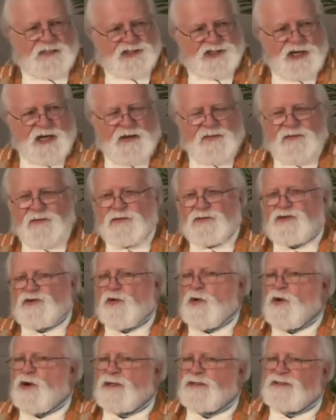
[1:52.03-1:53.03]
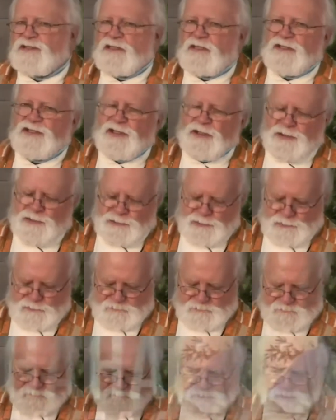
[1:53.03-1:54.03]
each other towards the
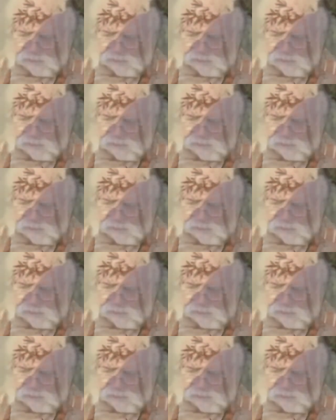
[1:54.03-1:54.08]
tomb.